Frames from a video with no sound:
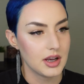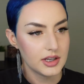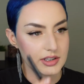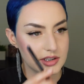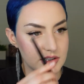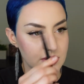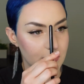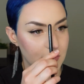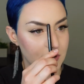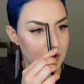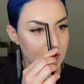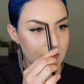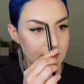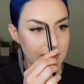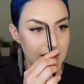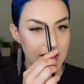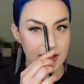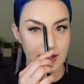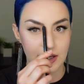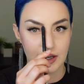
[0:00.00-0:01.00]
So we're
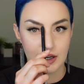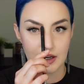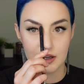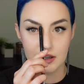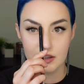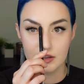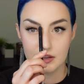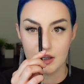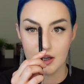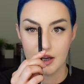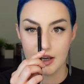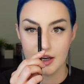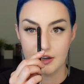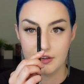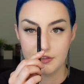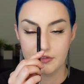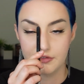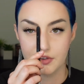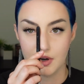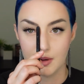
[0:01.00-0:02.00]
creating a
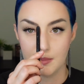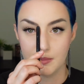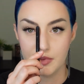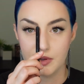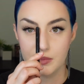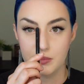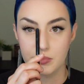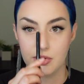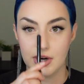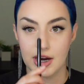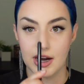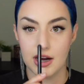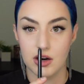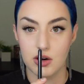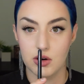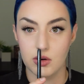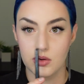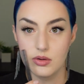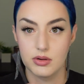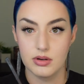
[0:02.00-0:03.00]
line from the
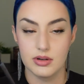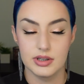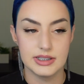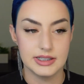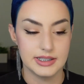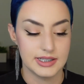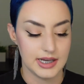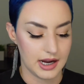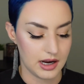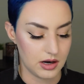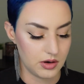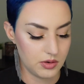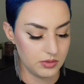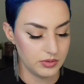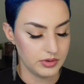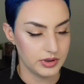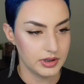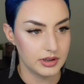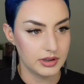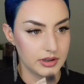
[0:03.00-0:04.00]
brow
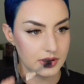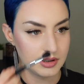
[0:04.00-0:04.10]
down.